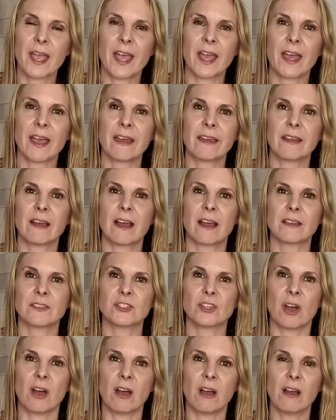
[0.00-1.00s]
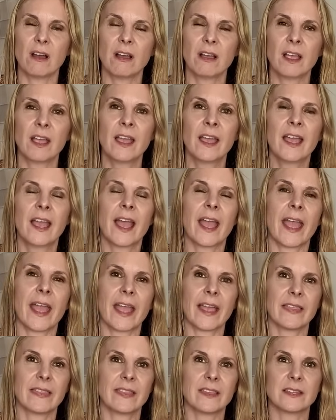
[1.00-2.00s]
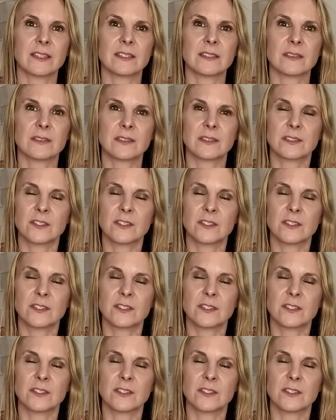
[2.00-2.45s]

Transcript: had a dog, and the